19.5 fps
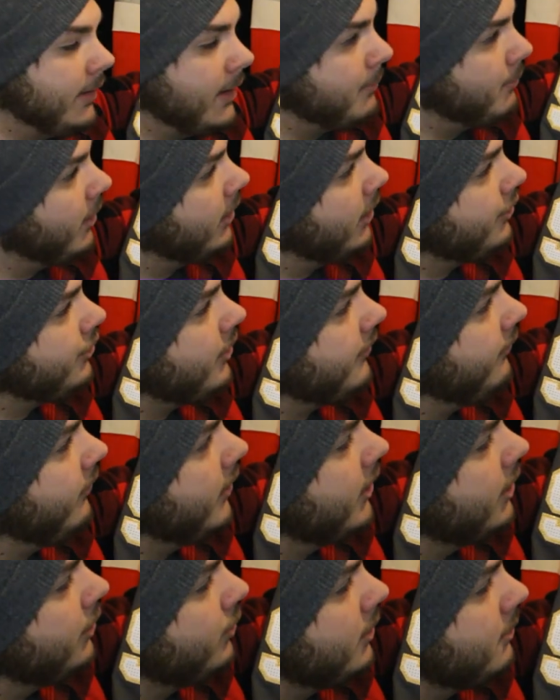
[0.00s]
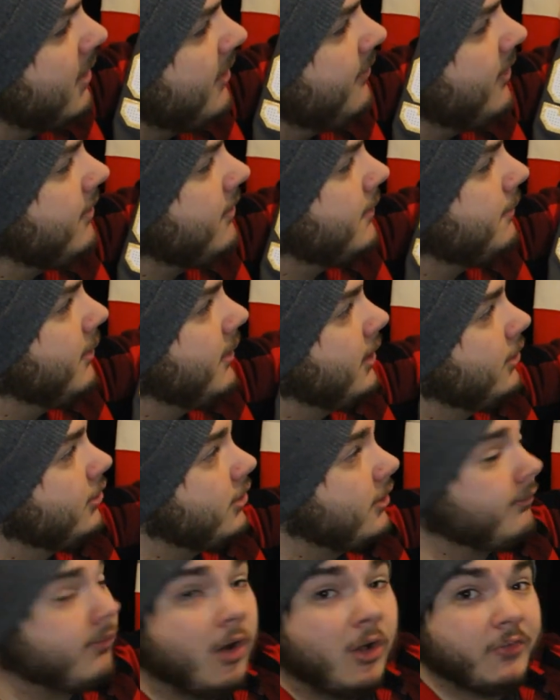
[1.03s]
again, Marc-Andre Fleury is one of my favorite players
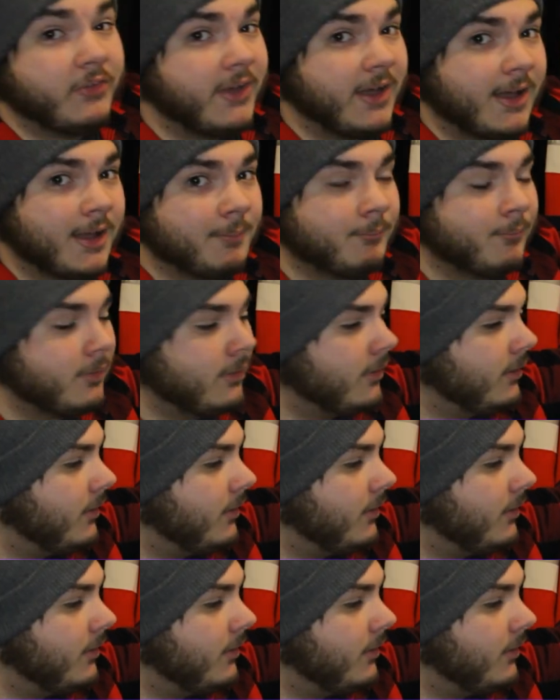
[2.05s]
of all time.